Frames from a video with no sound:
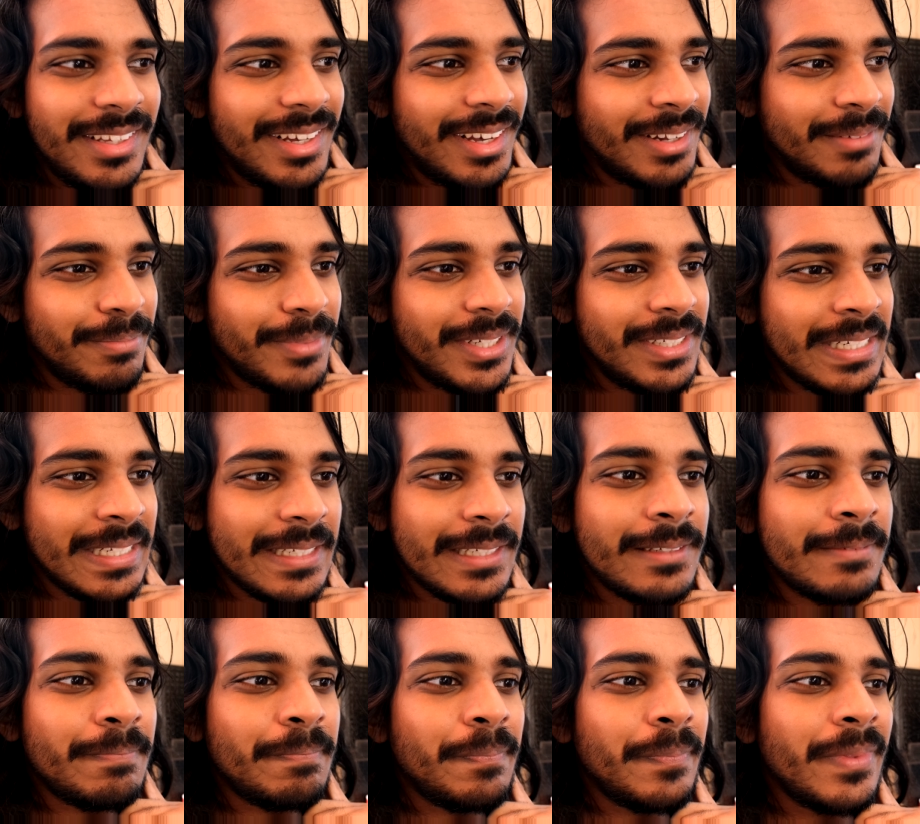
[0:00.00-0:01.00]
on Monday.
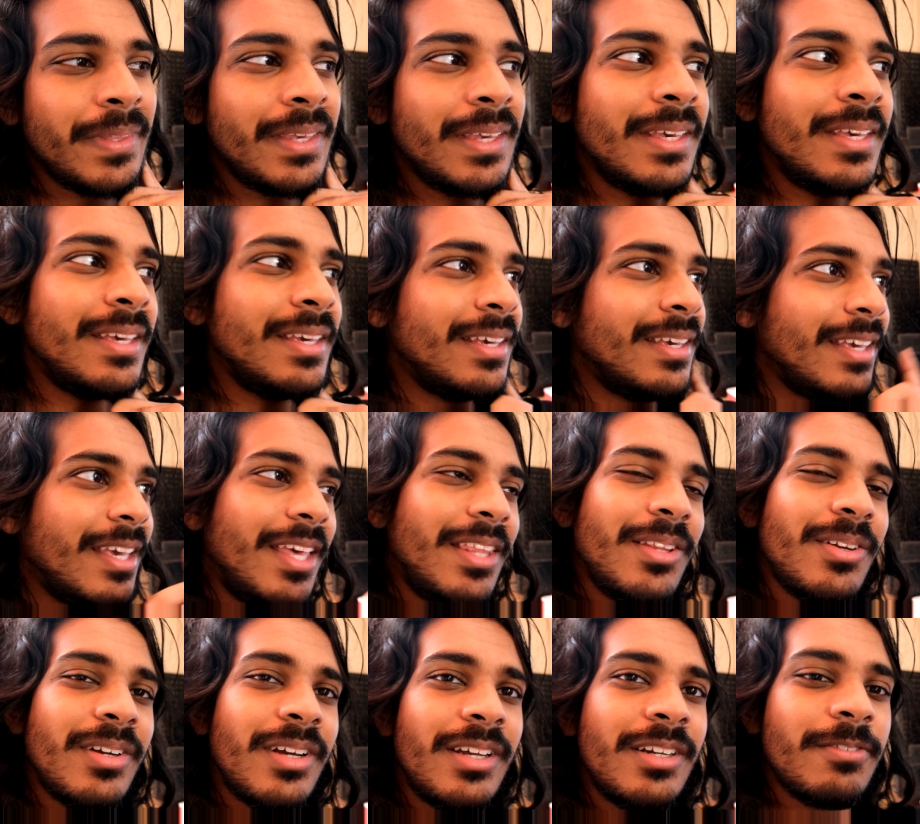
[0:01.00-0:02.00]
And
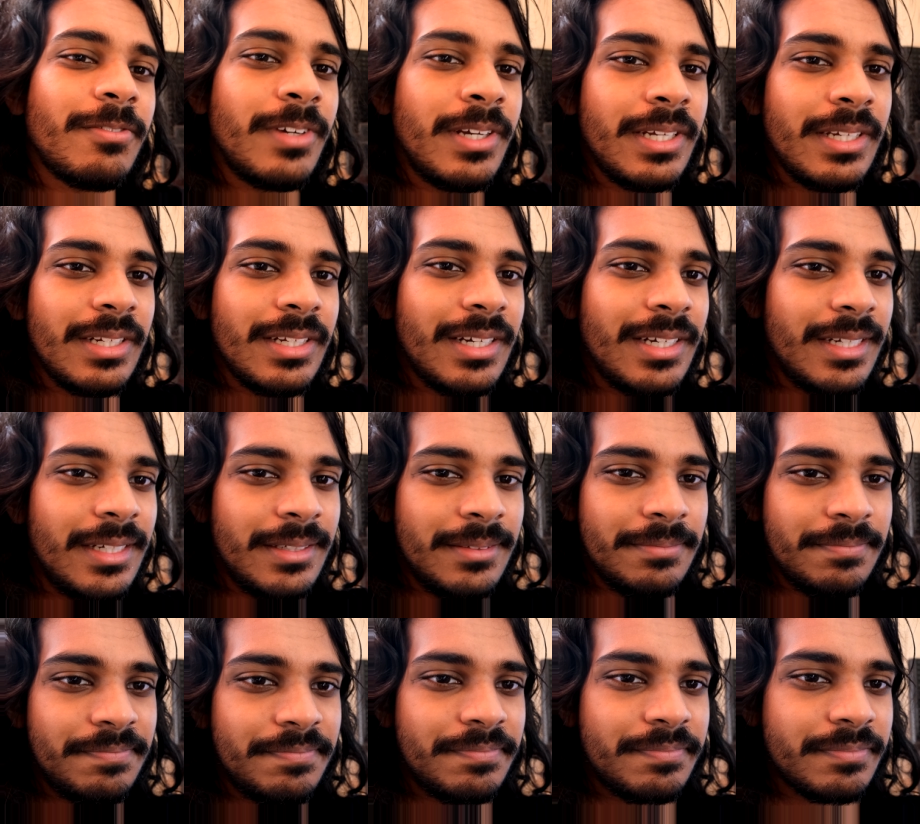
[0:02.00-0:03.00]
they're kind of right.
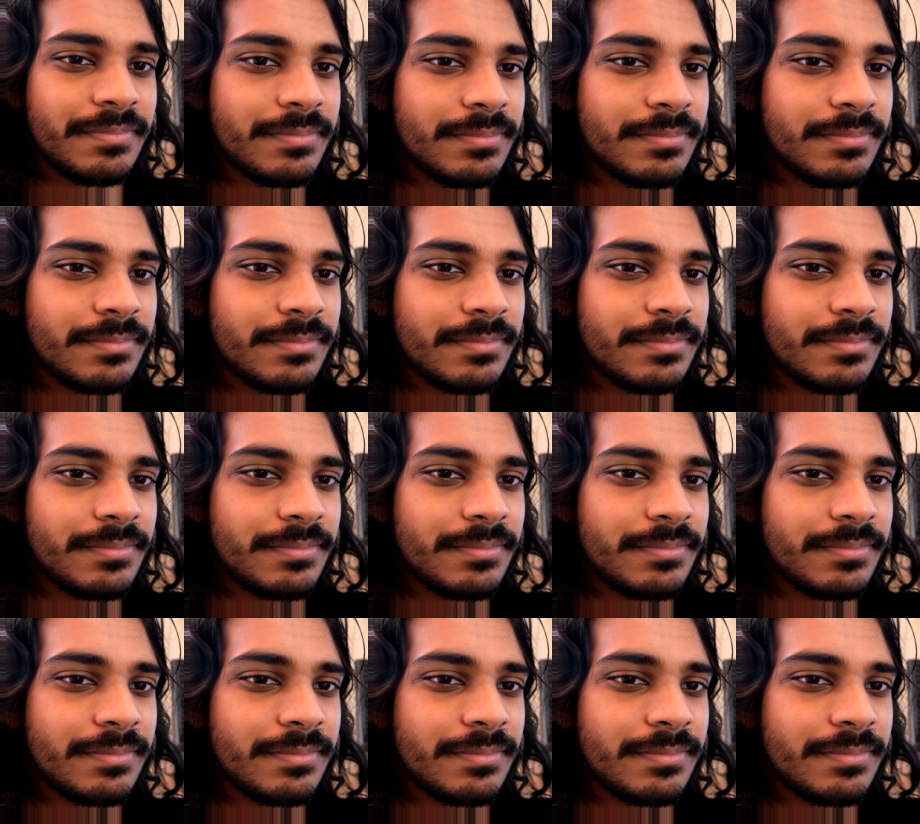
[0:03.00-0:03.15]
Um,